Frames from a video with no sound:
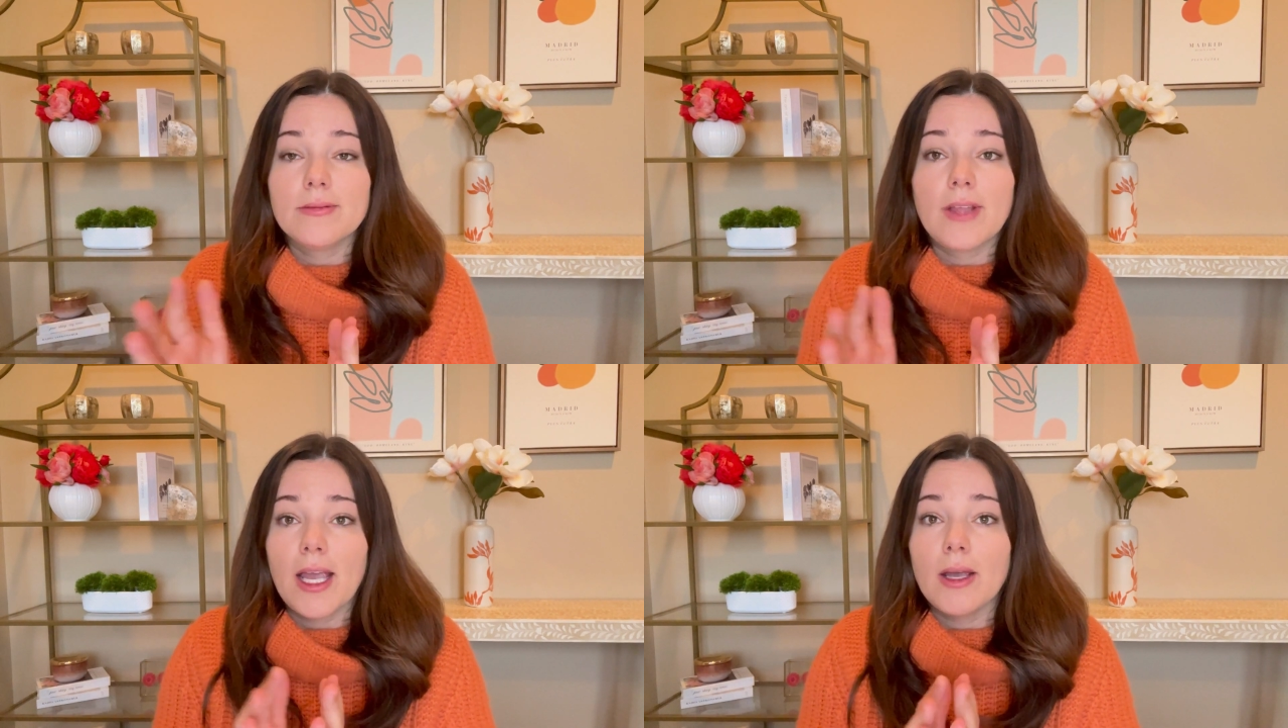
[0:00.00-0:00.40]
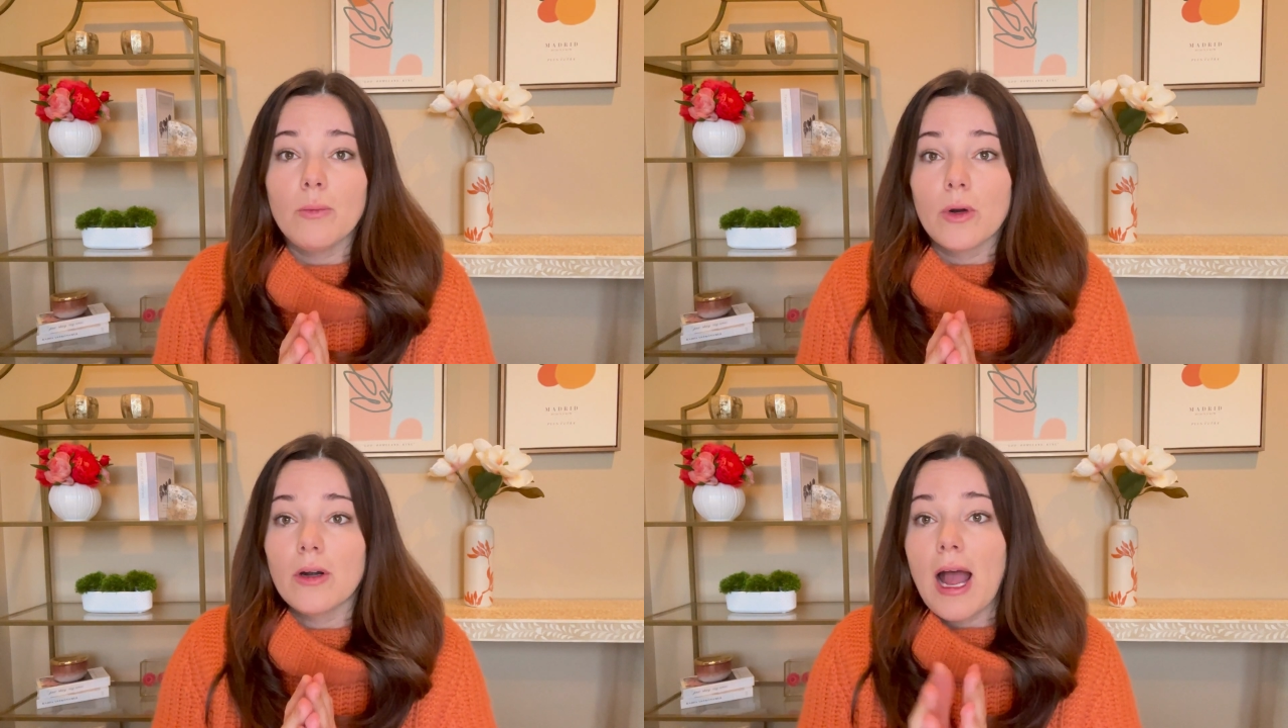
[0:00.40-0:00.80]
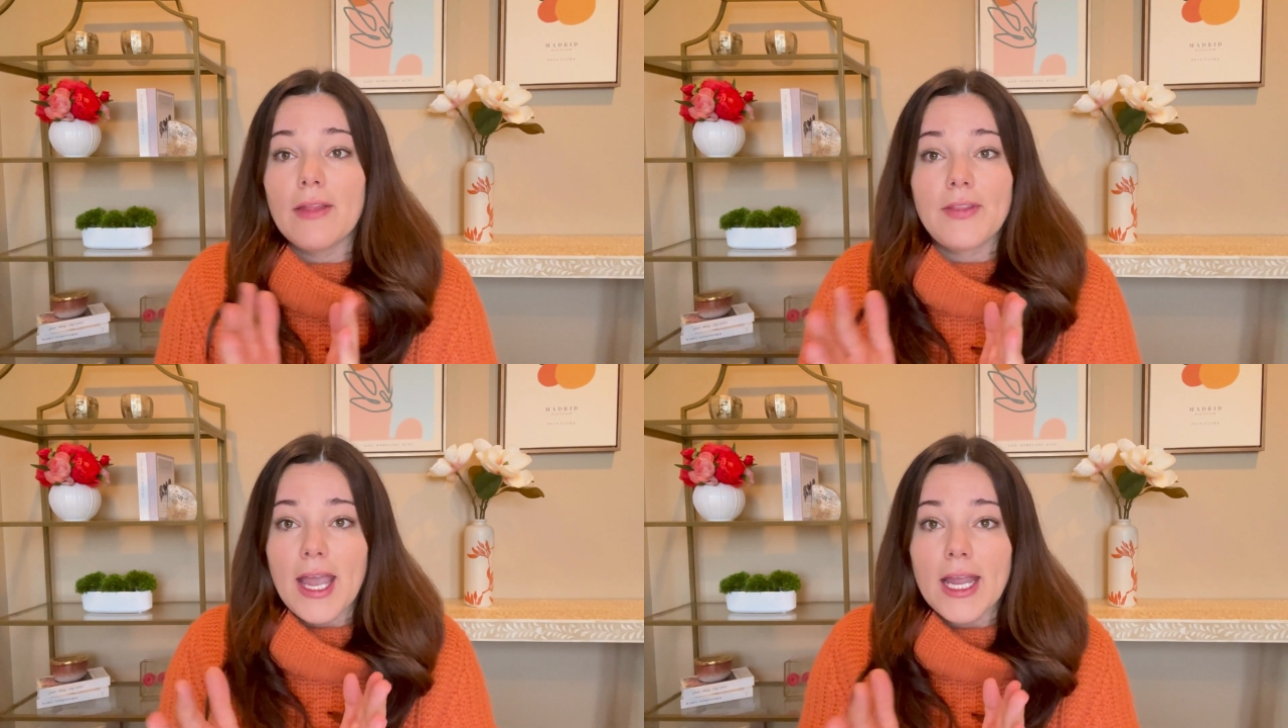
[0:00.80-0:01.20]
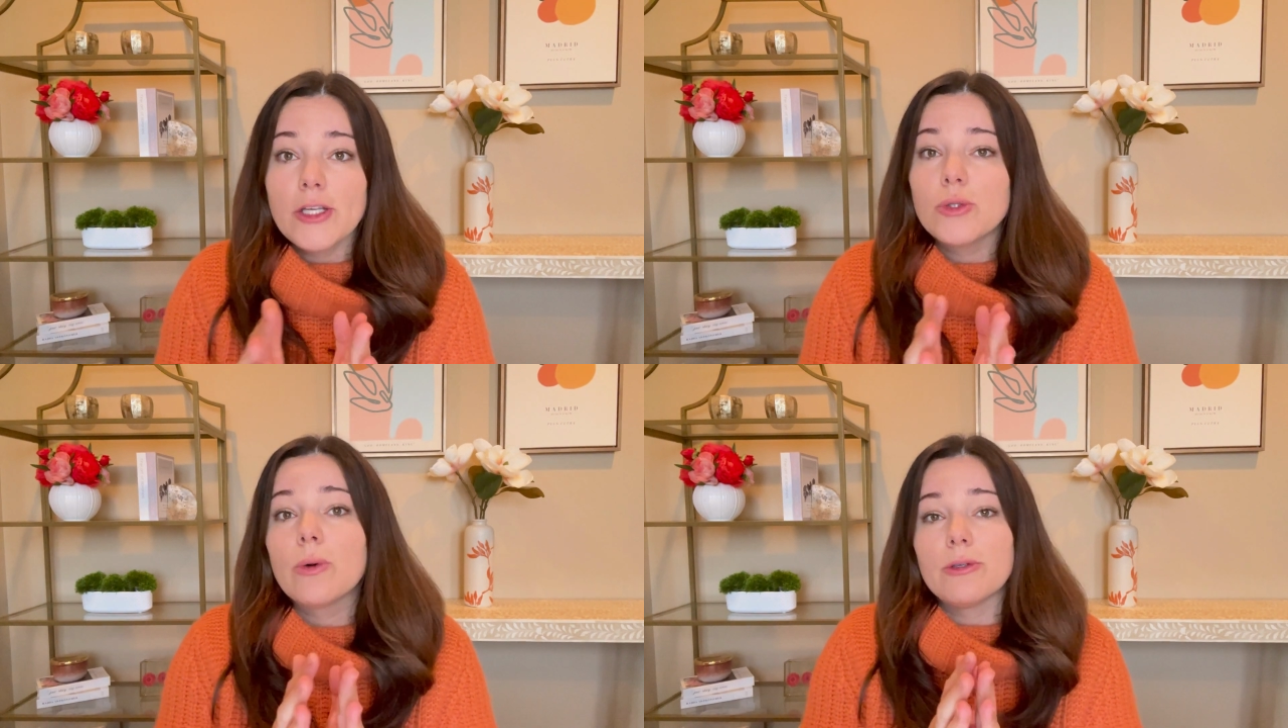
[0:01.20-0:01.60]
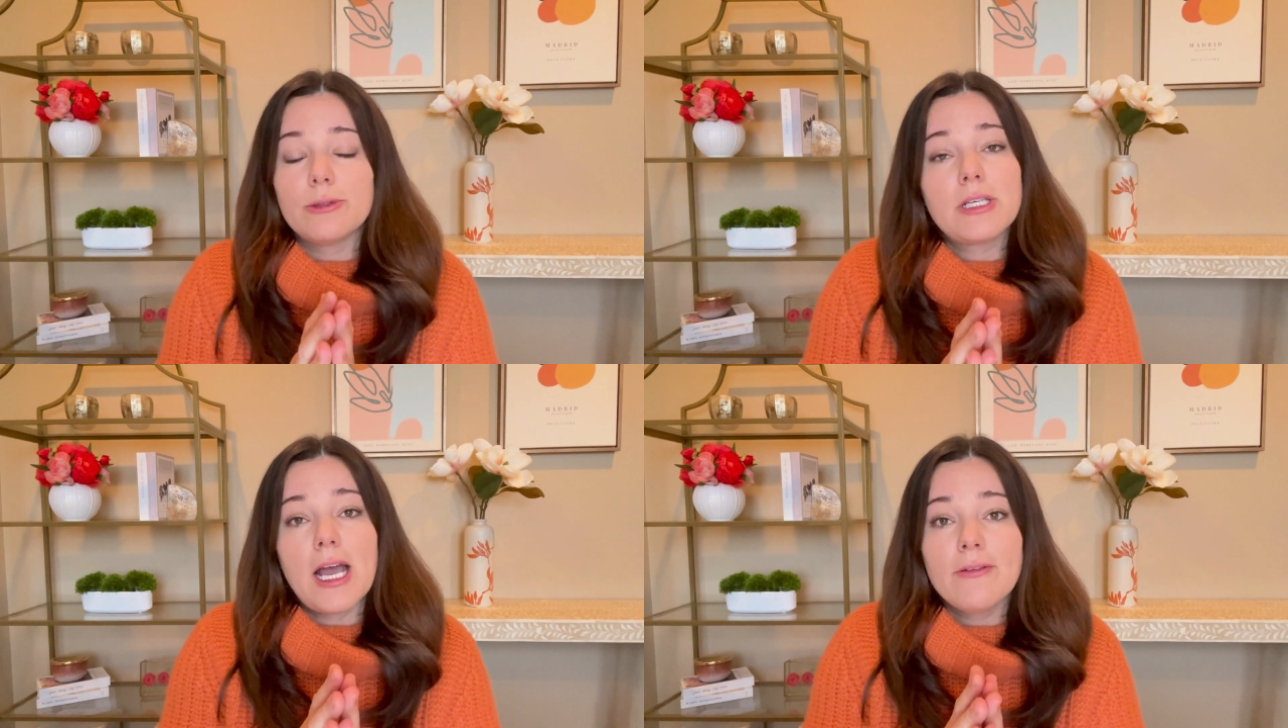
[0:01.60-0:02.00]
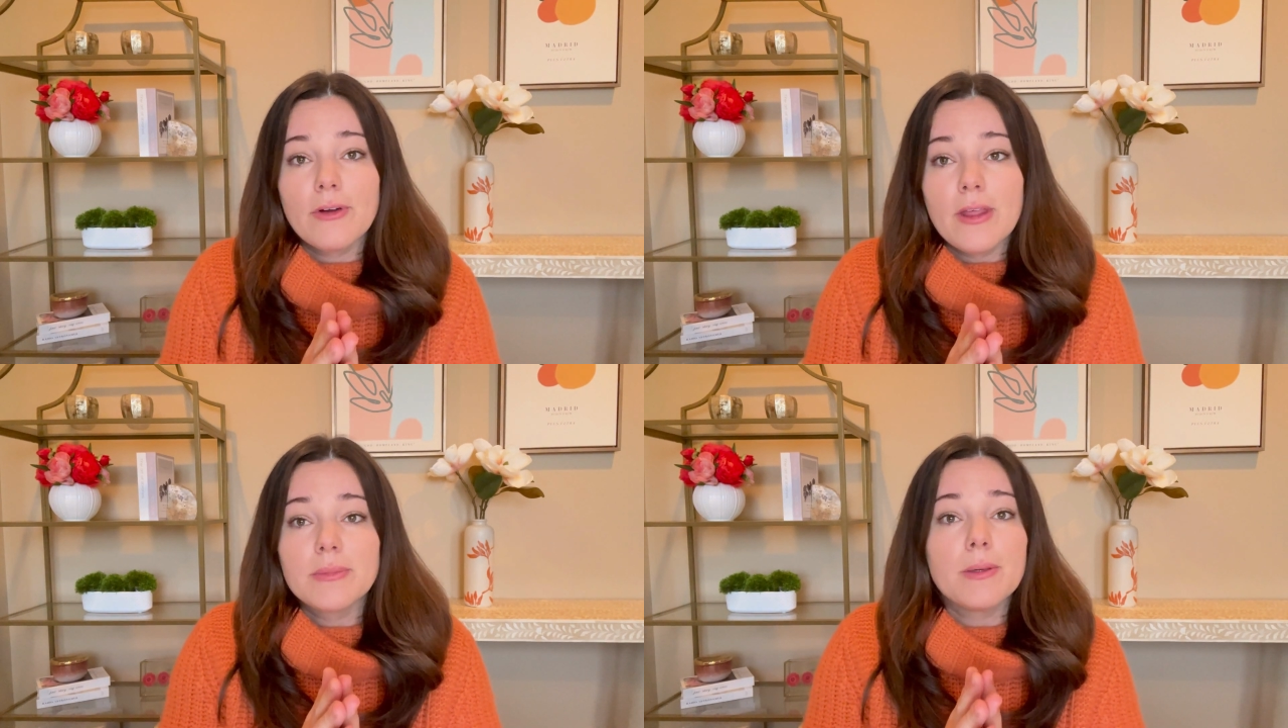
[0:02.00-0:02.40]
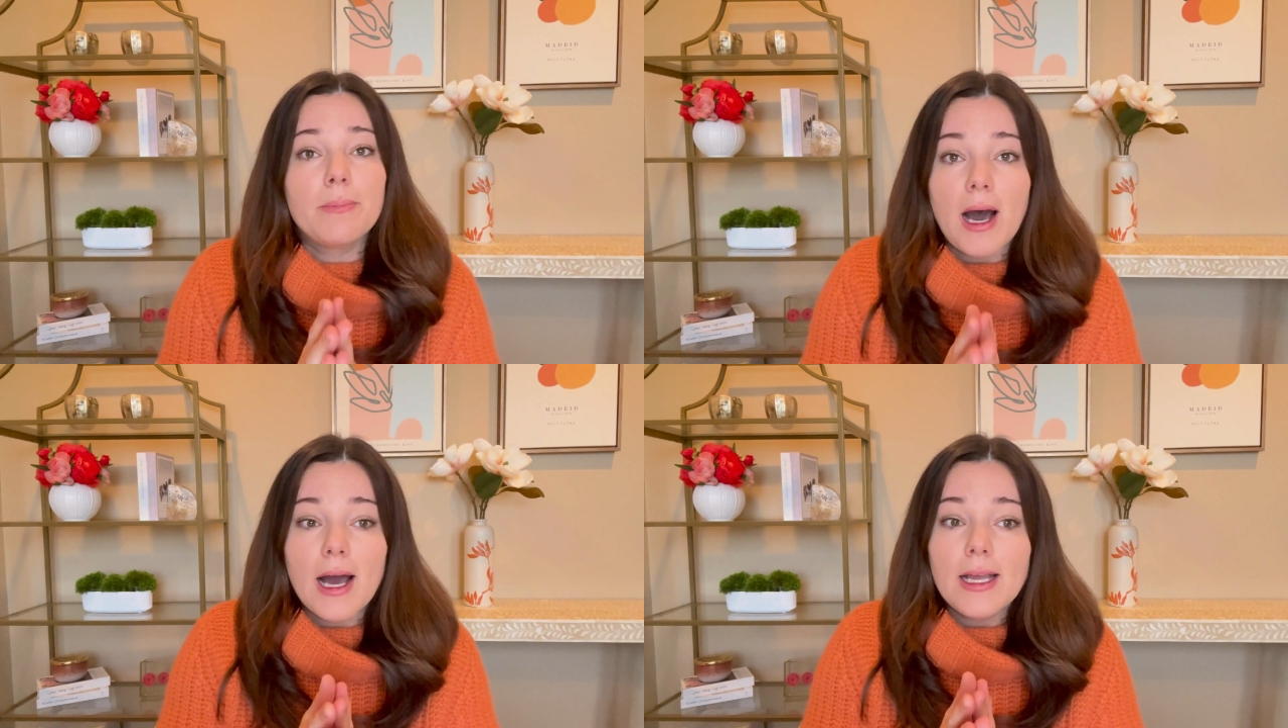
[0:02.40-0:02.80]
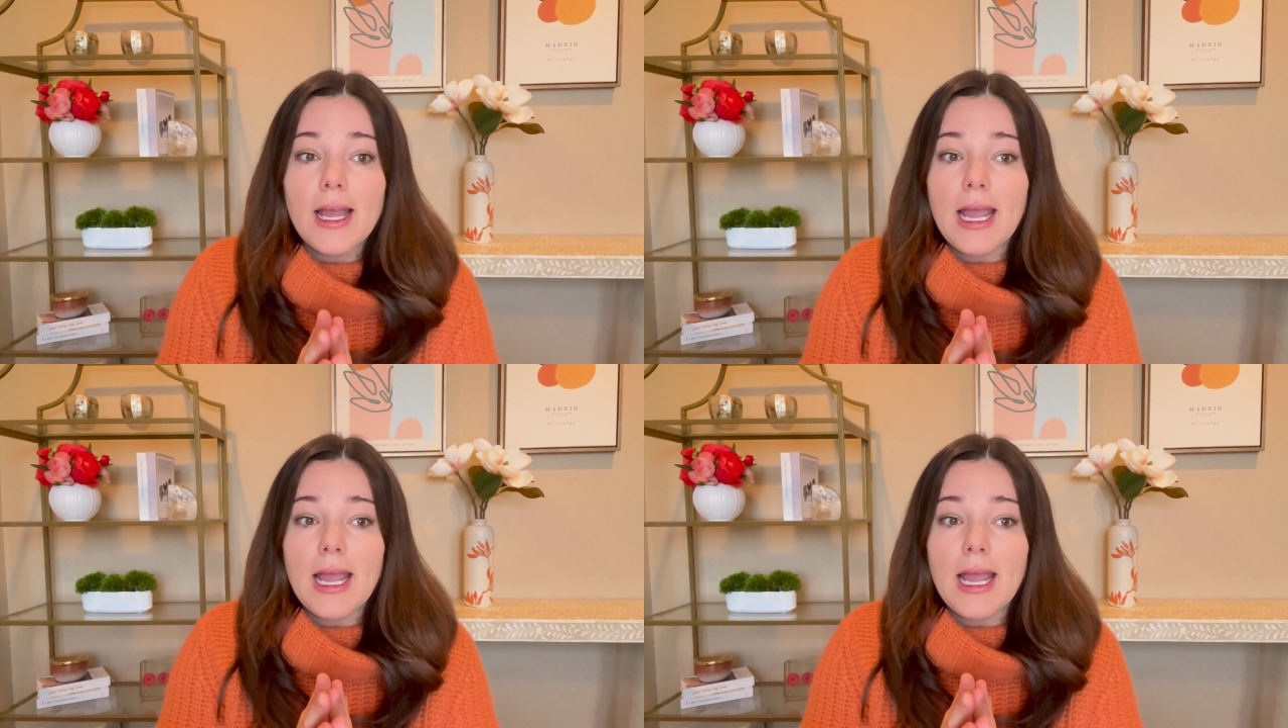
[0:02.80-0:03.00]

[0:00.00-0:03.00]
They were at the age where it was time for them to buy,